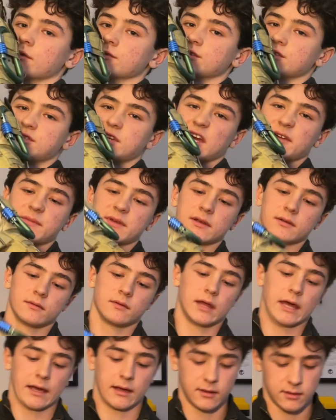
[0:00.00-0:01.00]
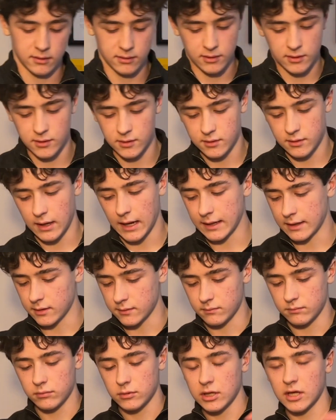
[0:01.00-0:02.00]
sustainment. Like I
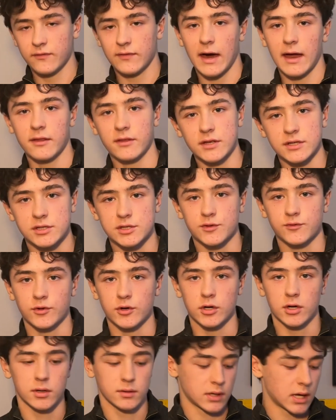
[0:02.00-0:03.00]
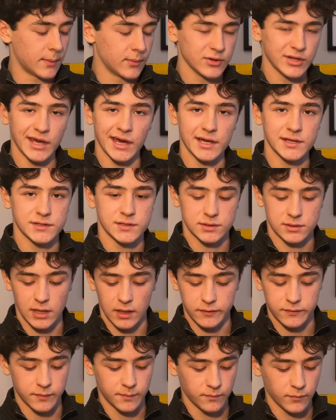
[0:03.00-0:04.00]
could live out of this for a couple days.
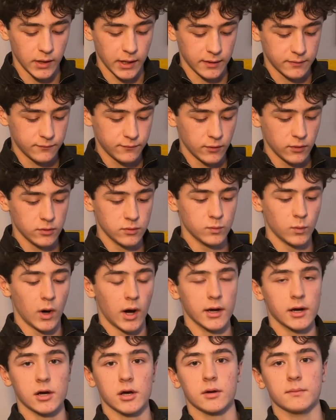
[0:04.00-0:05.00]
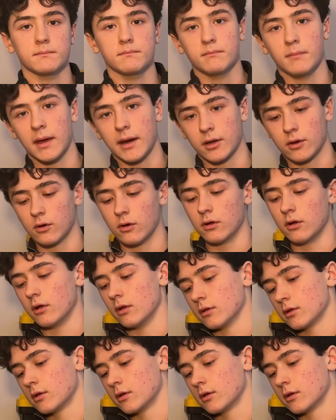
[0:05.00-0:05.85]
Got some like food, water, medical,